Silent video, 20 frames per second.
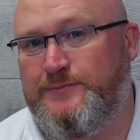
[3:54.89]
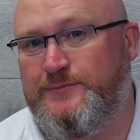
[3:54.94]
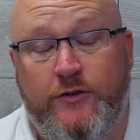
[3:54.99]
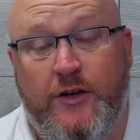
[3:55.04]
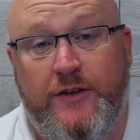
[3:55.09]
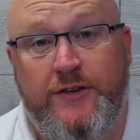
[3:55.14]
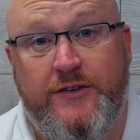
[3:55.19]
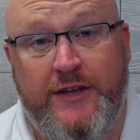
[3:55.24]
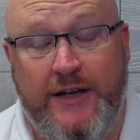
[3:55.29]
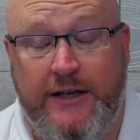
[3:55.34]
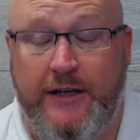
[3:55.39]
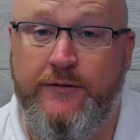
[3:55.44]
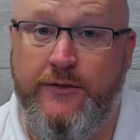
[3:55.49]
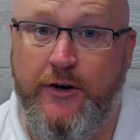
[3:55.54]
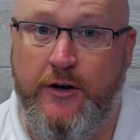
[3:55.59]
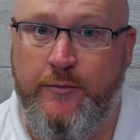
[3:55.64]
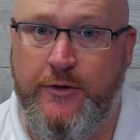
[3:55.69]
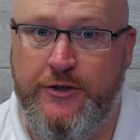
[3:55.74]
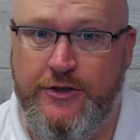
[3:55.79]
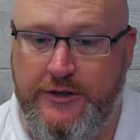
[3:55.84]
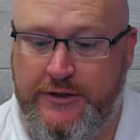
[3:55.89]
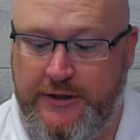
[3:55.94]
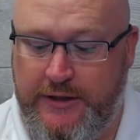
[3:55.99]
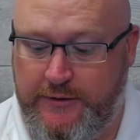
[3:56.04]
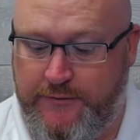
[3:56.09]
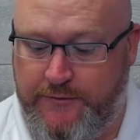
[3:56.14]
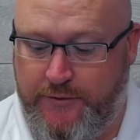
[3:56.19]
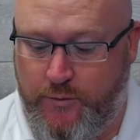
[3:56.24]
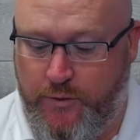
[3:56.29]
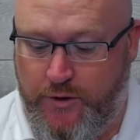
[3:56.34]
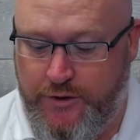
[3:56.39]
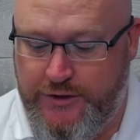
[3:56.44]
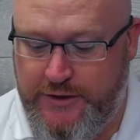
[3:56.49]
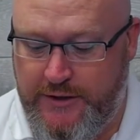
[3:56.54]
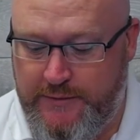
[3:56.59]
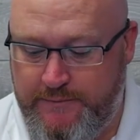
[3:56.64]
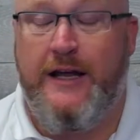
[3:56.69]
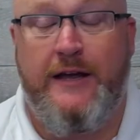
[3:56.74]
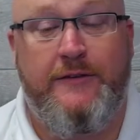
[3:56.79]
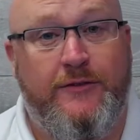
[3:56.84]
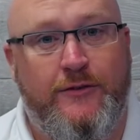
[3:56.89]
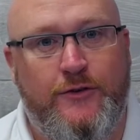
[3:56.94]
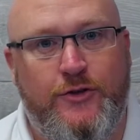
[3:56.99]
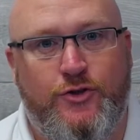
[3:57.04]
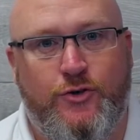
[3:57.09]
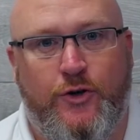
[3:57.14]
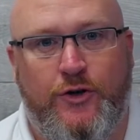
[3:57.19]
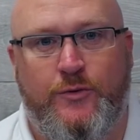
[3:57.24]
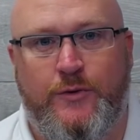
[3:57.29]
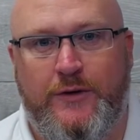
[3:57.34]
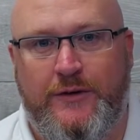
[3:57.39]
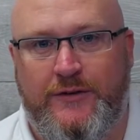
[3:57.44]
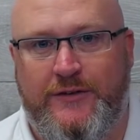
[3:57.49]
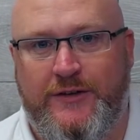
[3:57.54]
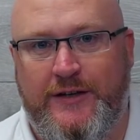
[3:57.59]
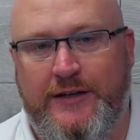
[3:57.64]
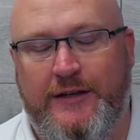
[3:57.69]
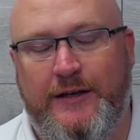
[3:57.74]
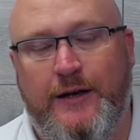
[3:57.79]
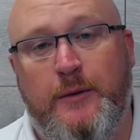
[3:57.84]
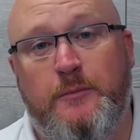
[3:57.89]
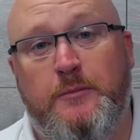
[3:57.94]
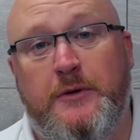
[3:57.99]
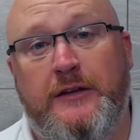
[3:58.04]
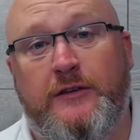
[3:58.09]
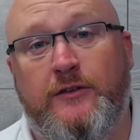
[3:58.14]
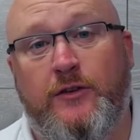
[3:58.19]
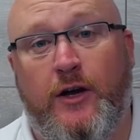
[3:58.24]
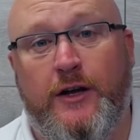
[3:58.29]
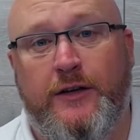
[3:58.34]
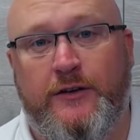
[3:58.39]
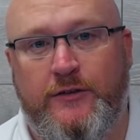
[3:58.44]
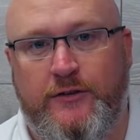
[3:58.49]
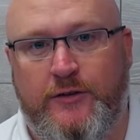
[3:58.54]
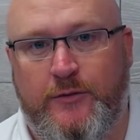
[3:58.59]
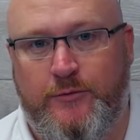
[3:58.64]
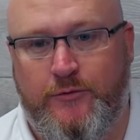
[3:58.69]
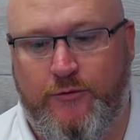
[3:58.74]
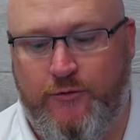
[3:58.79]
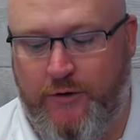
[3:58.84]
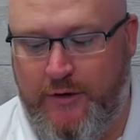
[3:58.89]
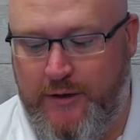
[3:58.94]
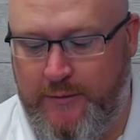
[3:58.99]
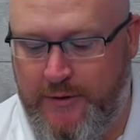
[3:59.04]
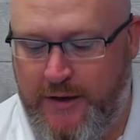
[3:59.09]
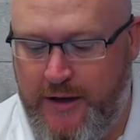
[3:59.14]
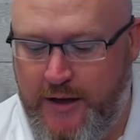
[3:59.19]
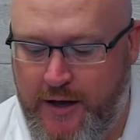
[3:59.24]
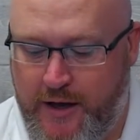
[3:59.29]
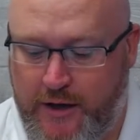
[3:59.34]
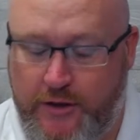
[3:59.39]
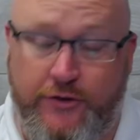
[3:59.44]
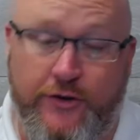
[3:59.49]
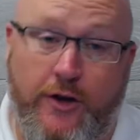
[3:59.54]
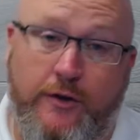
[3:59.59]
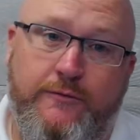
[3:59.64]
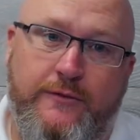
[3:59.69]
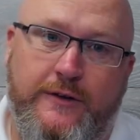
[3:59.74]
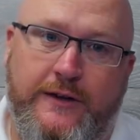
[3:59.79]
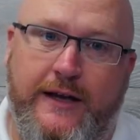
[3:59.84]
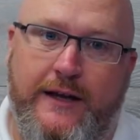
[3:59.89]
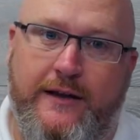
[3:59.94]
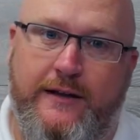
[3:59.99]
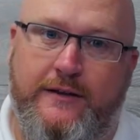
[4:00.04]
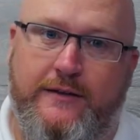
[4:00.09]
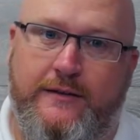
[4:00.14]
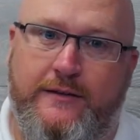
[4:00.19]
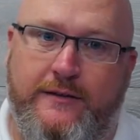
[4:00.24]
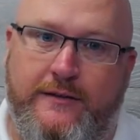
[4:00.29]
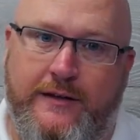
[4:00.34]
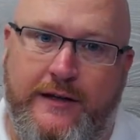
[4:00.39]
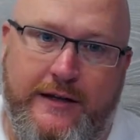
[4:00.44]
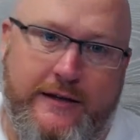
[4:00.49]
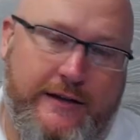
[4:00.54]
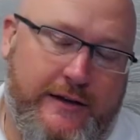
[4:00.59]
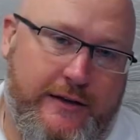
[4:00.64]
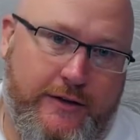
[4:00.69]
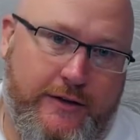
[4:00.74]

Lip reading: Guys, thank you very much indeed for watching. If you enjoyed what you've seen, please like and subscribe, and don't forget to hit that